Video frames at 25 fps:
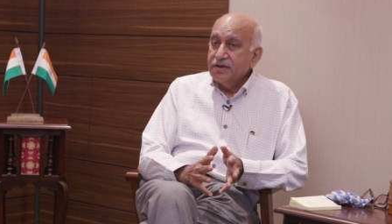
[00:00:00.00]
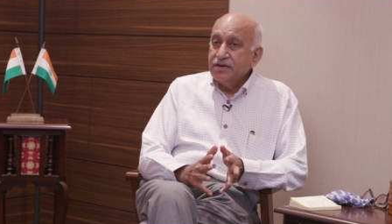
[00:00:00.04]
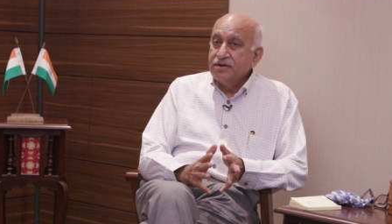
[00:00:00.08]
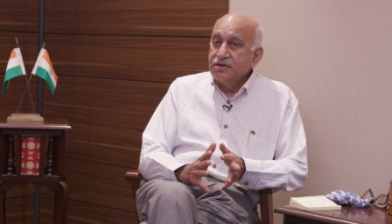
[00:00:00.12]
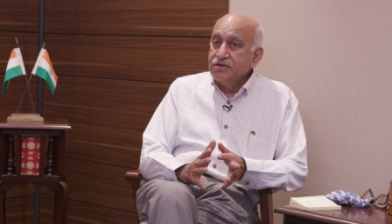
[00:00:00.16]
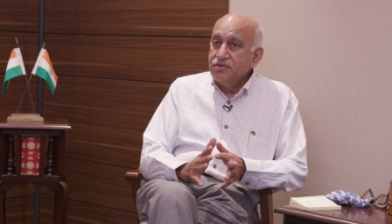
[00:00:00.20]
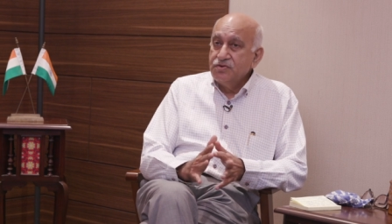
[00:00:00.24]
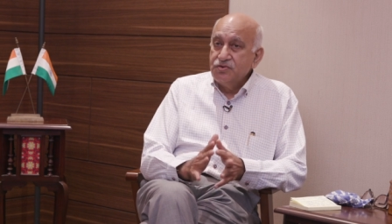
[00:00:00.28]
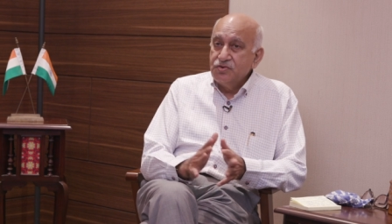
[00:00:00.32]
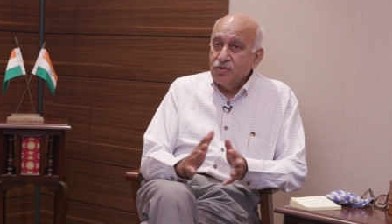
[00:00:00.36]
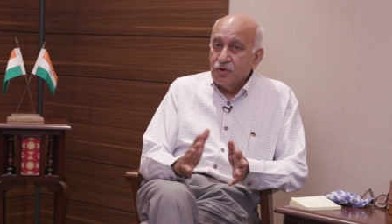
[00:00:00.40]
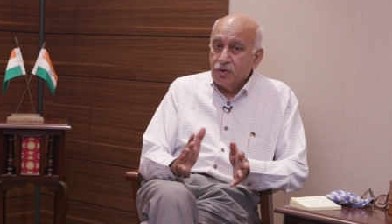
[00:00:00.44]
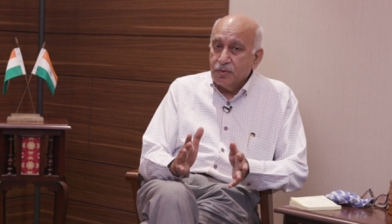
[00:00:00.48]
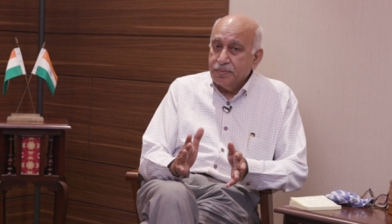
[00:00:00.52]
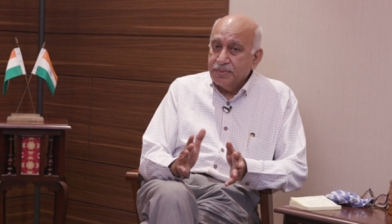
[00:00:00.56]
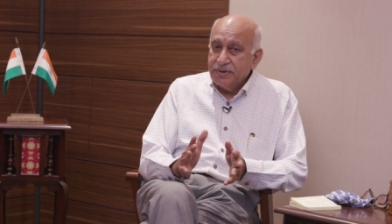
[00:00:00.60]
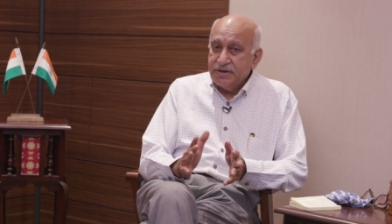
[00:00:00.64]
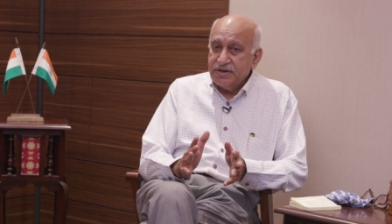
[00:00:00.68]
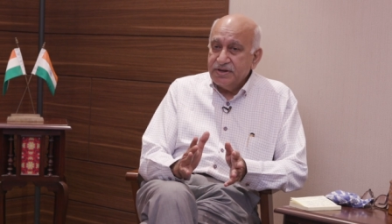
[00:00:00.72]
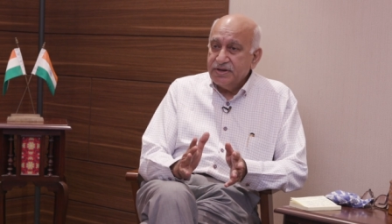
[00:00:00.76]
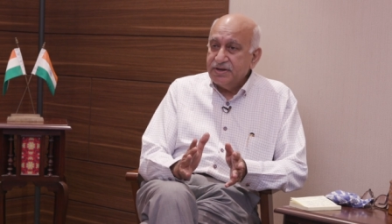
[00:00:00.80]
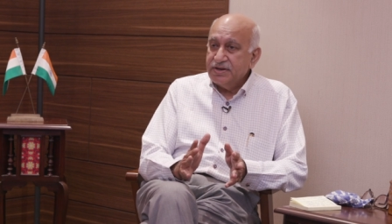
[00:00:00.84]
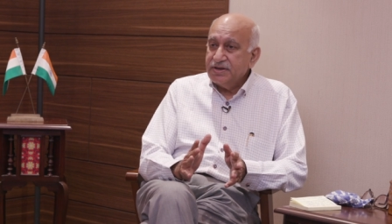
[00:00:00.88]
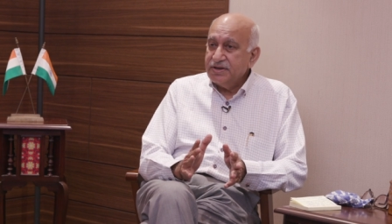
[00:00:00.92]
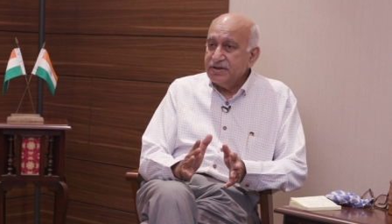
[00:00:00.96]

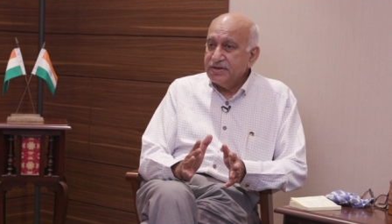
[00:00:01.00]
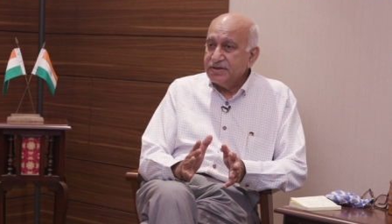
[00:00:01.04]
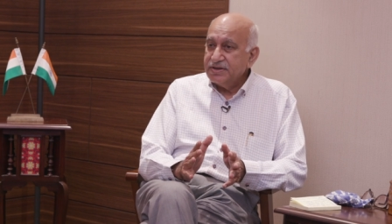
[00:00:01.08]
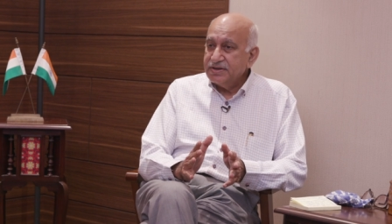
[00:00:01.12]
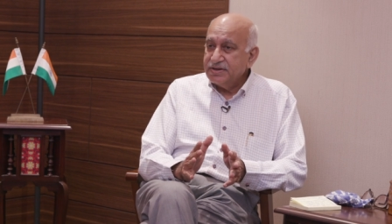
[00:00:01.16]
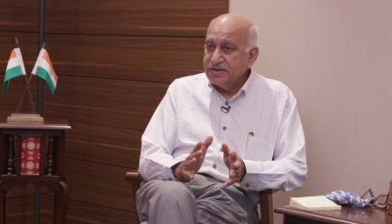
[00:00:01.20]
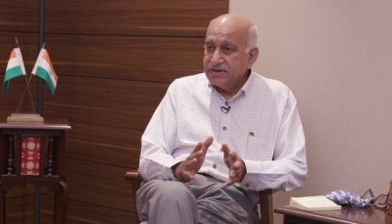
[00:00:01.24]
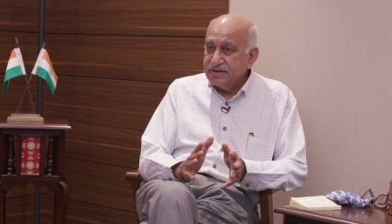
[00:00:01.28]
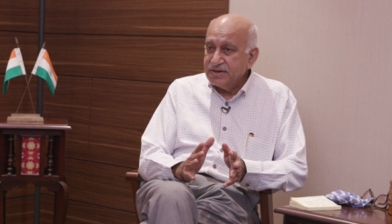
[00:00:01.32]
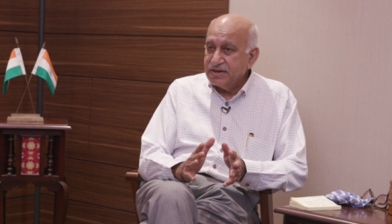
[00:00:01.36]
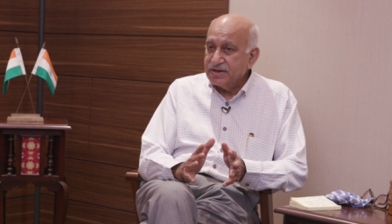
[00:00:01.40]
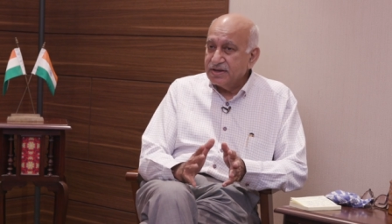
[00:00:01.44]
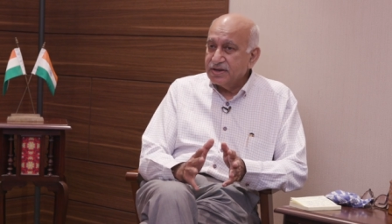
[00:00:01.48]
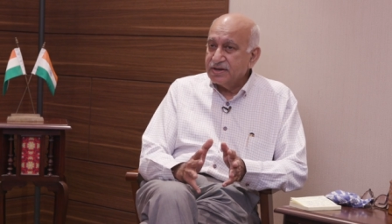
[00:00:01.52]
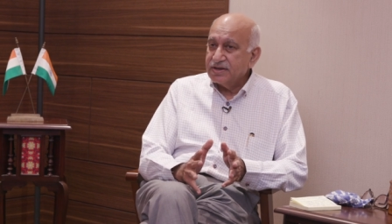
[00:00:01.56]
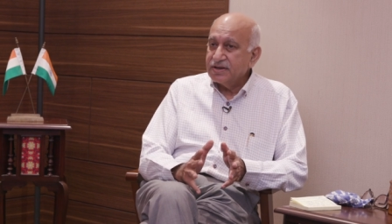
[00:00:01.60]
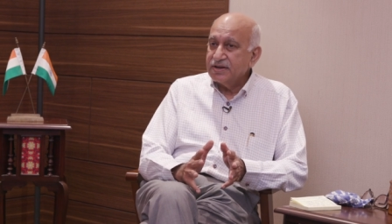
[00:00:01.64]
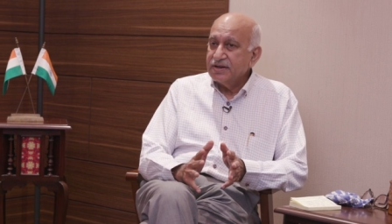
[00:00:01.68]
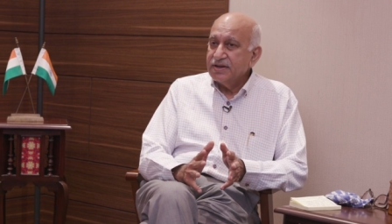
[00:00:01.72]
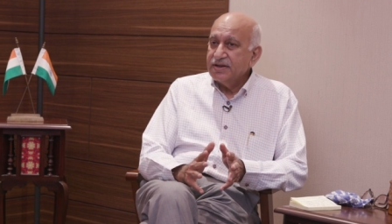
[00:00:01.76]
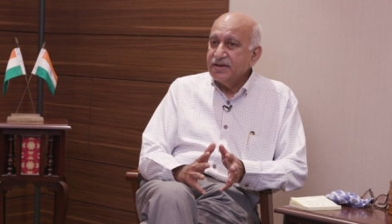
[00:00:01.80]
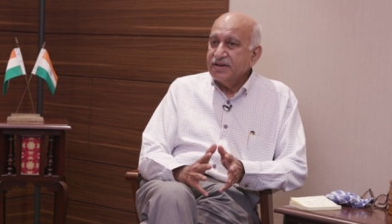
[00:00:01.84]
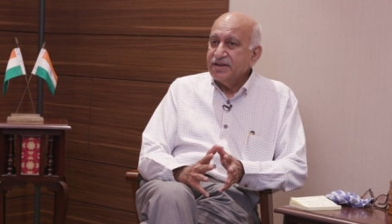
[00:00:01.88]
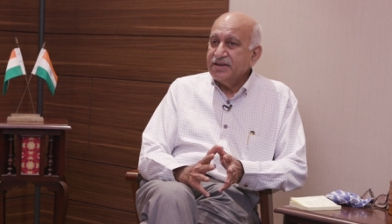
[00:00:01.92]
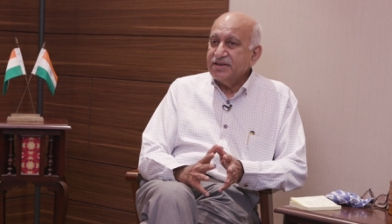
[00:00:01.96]
Nobody
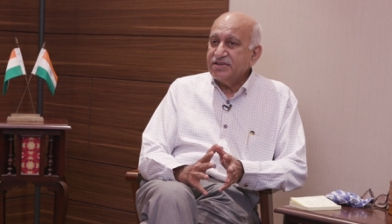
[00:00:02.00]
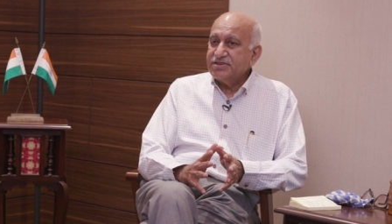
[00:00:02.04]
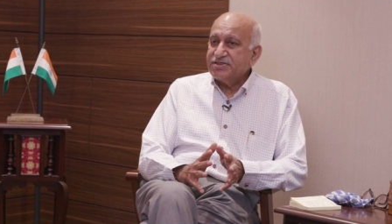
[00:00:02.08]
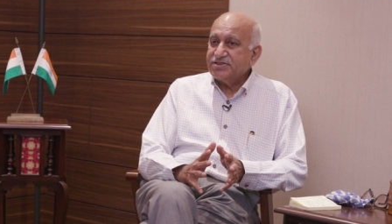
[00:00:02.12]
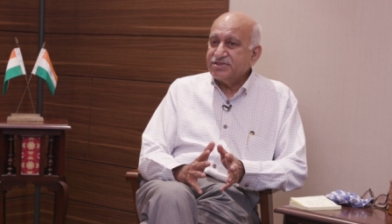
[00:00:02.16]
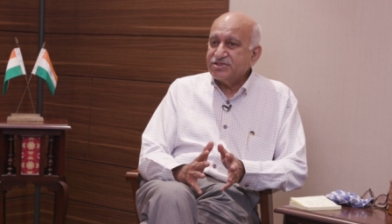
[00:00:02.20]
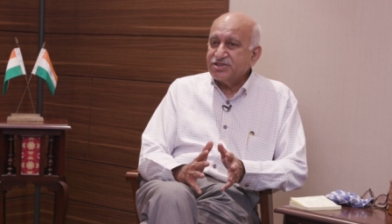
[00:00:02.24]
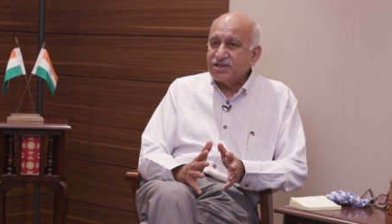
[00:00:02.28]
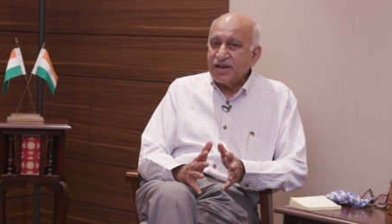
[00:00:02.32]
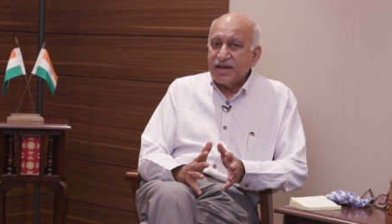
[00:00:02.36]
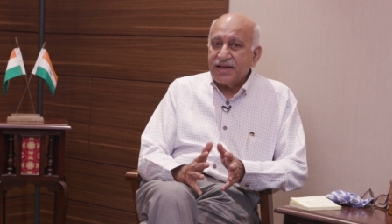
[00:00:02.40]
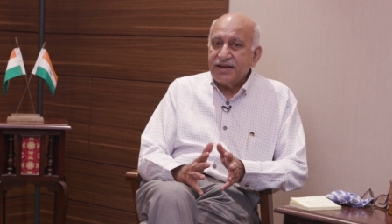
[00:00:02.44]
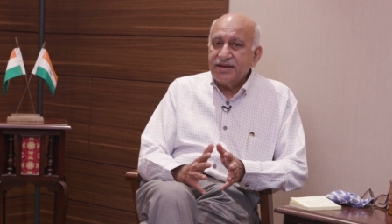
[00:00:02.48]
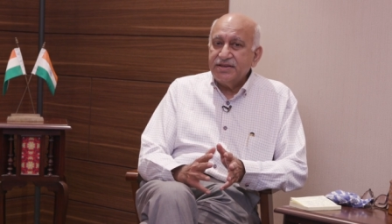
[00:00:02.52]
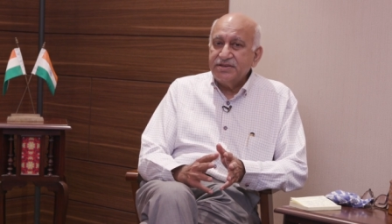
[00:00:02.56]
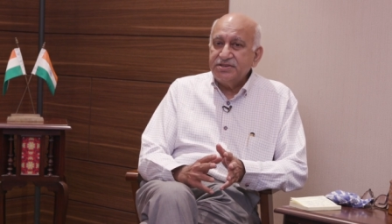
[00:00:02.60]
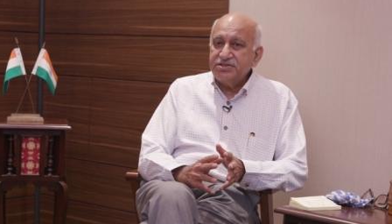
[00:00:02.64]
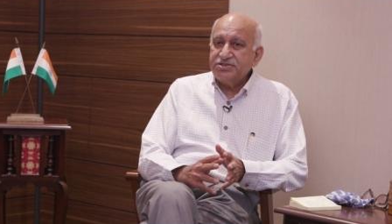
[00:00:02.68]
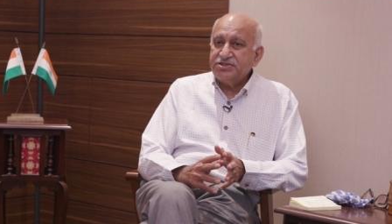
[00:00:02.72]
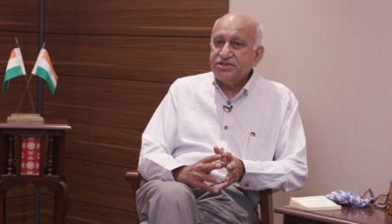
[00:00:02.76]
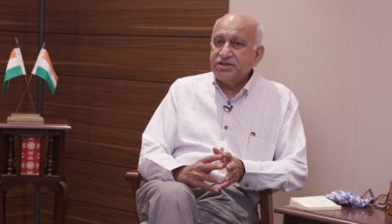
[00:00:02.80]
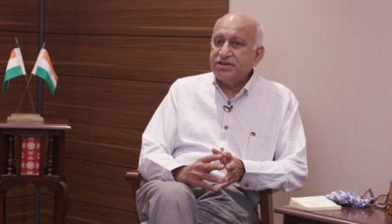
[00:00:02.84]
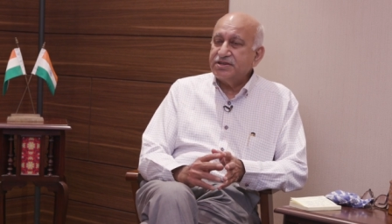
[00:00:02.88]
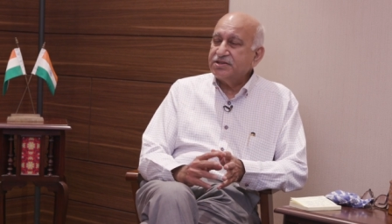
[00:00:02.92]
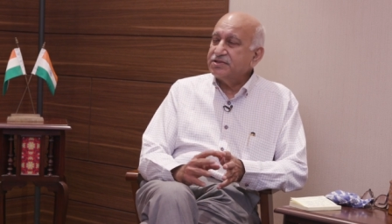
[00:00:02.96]
here is
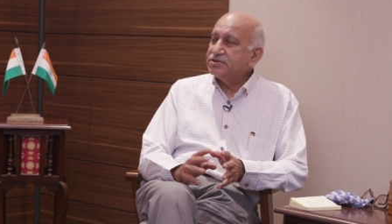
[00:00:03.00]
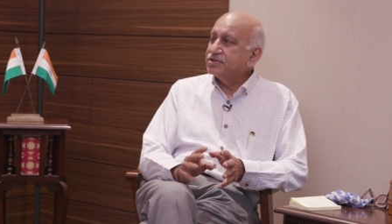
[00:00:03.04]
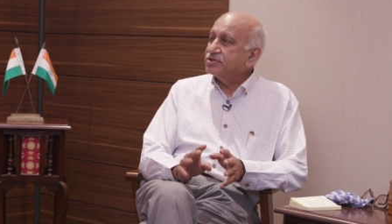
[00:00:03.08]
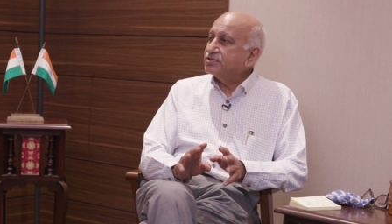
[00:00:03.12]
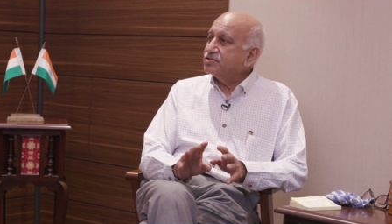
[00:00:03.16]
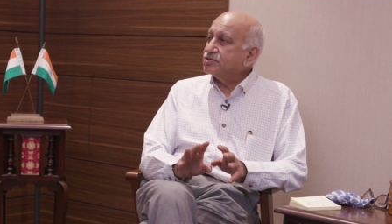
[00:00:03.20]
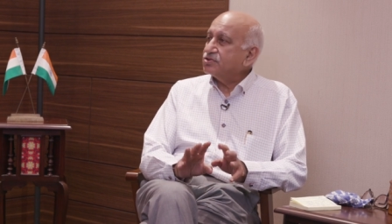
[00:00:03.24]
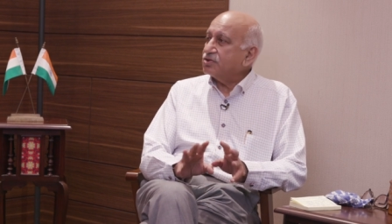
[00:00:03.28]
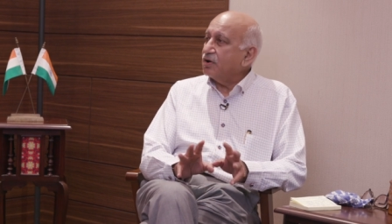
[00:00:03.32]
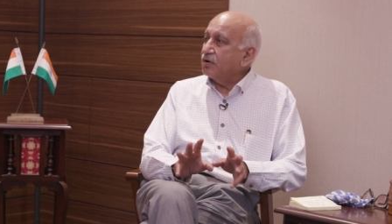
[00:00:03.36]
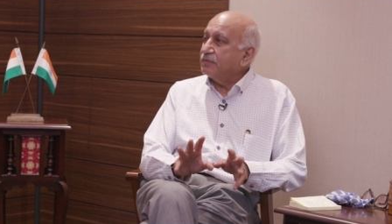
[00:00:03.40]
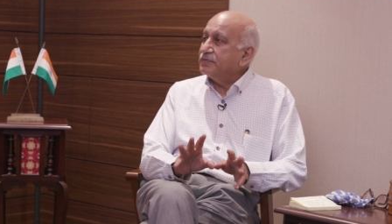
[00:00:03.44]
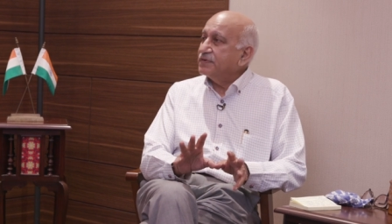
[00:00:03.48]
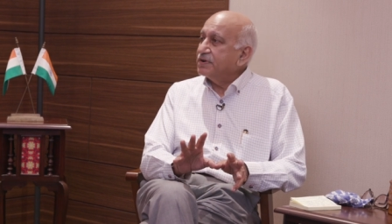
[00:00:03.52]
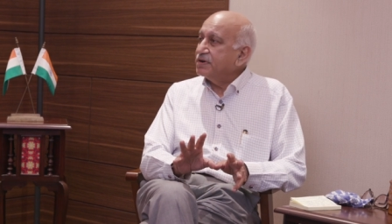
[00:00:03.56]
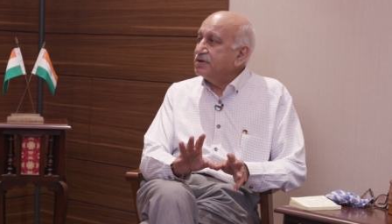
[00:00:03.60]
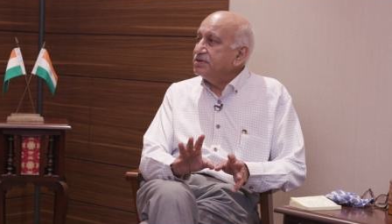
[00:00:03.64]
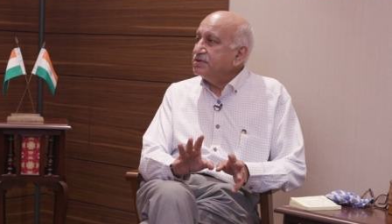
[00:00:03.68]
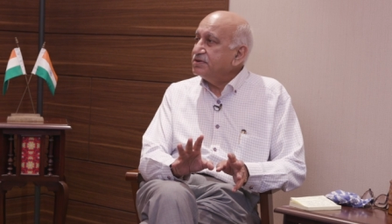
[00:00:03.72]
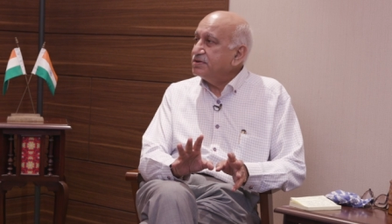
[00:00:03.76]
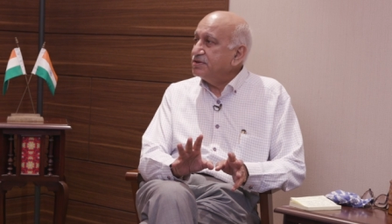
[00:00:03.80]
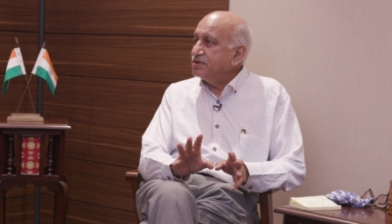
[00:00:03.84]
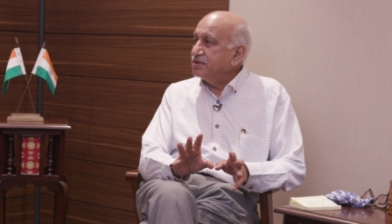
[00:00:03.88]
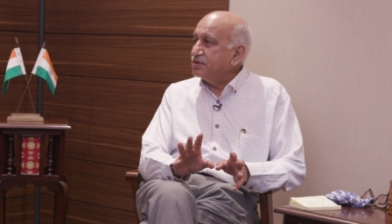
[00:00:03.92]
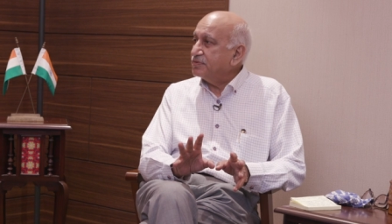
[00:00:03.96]
challenging the
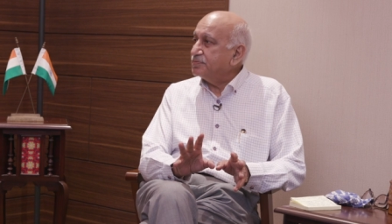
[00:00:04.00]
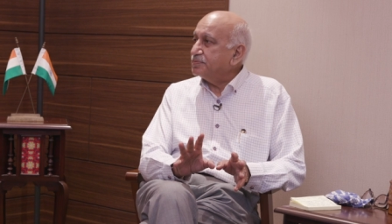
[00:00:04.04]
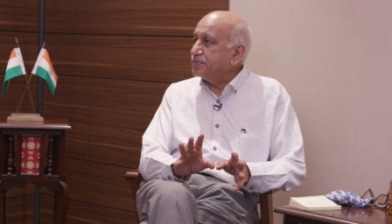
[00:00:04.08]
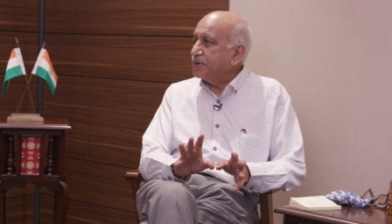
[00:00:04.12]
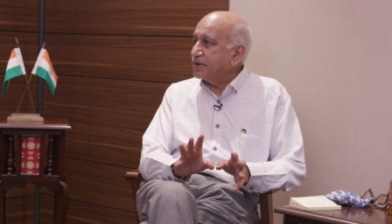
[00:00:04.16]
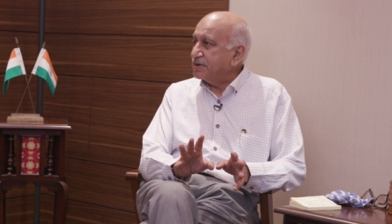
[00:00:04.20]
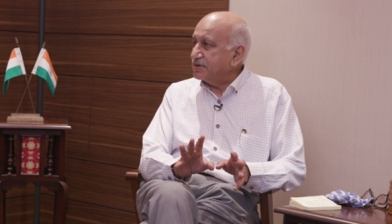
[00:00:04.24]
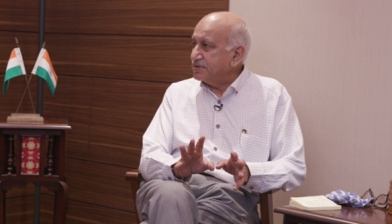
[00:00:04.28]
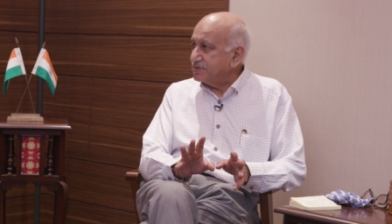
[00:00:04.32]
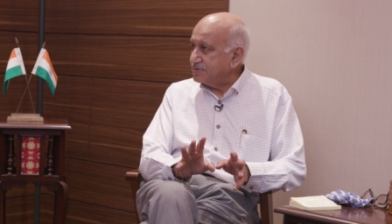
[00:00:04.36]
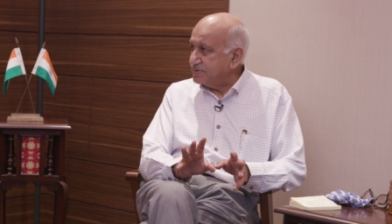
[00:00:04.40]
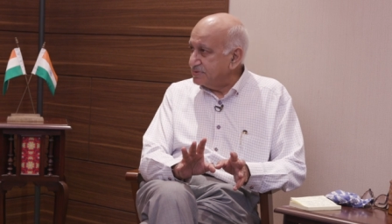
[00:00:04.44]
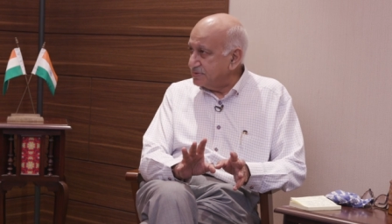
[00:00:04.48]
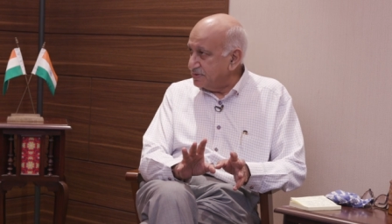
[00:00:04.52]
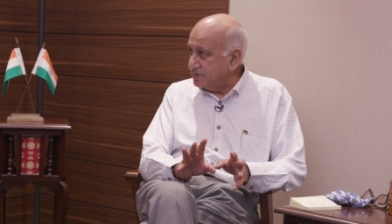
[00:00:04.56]
sovereignty of Pakistan.